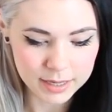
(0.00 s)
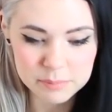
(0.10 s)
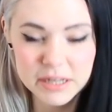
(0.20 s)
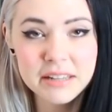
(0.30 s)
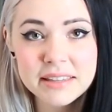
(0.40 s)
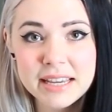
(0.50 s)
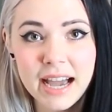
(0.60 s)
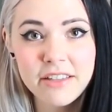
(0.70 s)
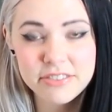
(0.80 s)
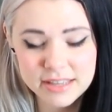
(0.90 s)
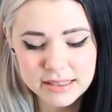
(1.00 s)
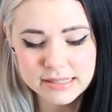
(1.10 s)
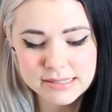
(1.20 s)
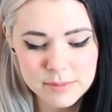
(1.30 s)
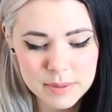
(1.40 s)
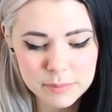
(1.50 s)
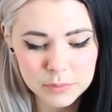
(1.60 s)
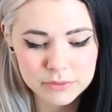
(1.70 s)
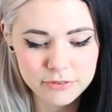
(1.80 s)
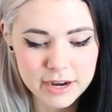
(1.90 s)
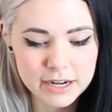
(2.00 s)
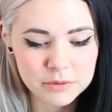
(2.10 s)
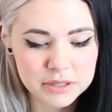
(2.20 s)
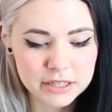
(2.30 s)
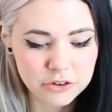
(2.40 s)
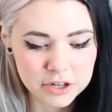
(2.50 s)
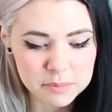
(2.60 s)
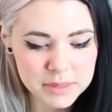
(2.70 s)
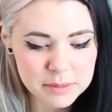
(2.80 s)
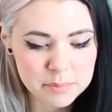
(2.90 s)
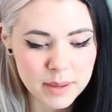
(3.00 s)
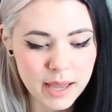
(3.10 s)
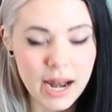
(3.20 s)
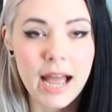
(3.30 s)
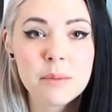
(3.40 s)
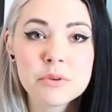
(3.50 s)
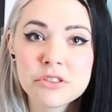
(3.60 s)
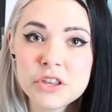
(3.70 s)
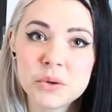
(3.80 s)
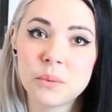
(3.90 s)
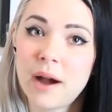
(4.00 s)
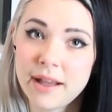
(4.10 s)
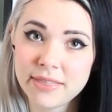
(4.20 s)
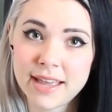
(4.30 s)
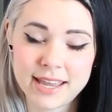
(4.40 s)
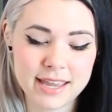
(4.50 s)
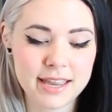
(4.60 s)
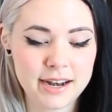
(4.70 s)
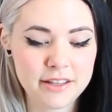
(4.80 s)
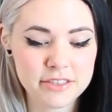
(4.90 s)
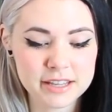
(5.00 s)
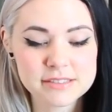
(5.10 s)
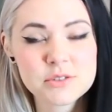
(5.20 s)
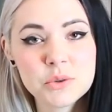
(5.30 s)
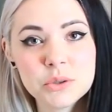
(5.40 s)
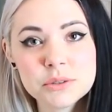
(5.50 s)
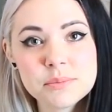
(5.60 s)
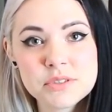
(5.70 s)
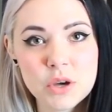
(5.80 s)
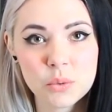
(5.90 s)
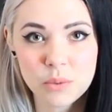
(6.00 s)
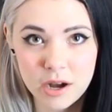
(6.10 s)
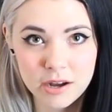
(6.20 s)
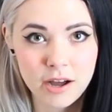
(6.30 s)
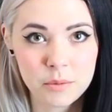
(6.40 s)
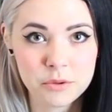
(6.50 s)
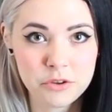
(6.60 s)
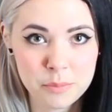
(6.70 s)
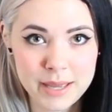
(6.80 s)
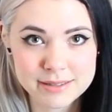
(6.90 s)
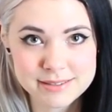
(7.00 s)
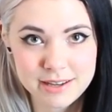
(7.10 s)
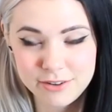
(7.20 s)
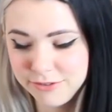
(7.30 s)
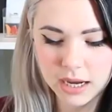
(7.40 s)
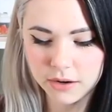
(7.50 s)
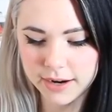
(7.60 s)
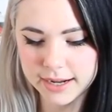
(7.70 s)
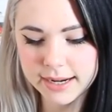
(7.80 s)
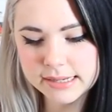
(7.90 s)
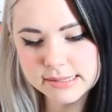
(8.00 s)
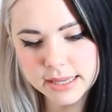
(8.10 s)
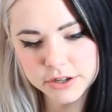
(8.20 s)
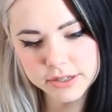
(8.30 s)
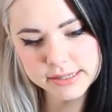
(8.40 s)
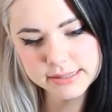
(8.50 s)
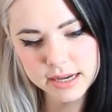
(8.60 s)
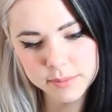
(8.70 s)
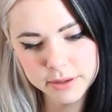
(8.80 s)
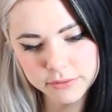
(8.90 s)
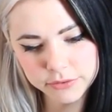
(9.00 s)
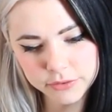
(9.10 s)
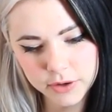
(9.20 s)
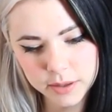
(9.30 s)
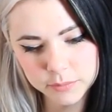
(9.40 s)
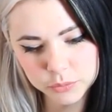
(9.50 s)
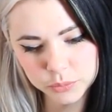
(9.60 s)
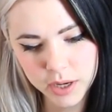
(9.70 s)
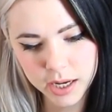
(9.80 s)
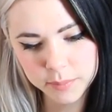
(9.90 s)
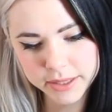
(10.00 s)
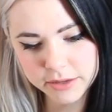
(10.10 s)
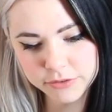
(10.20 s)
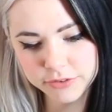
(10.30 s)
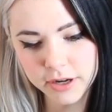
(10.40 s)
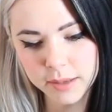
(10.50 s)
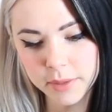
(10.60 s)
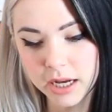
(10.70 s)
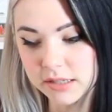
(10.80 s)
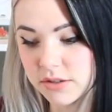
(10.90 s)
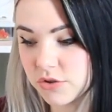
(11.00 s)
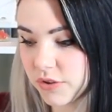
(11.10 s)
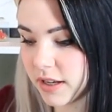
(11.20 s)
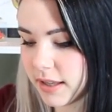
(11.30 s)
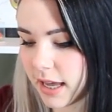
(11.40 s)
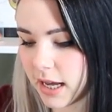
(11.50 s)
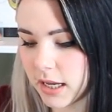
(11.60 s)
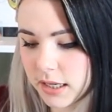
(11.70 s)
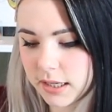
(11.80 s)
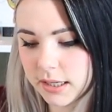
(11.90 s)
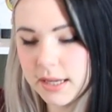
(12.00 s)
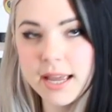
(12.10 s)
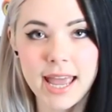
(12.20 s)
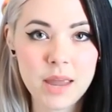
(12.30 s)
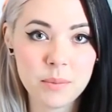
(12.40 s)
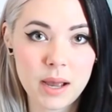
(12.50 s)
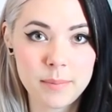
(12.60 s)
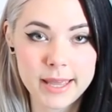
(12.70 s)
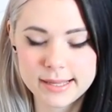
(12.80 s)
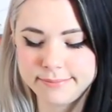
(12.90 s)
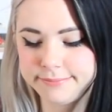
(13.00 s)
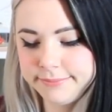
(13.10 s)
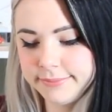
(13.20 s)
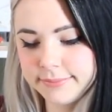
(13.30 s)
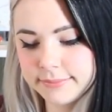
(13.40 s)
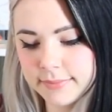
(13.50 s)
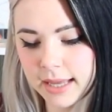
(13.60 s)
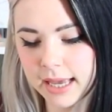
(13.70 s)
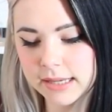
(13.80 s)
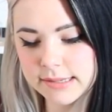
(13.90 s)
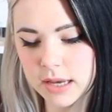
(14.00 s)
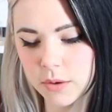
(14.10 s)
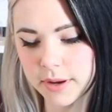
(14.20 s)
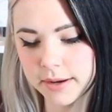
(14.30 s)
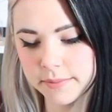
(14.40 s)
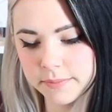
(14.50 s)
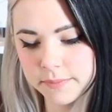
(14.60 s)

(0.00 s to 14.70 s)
Admittedly, I think that some people would find it really creepy, but I'm with you. I like it and I think it's cool. So rock on with your bad self. All right, next letter is coming from Robbie from Australia. Hey, Robbie. How's it going?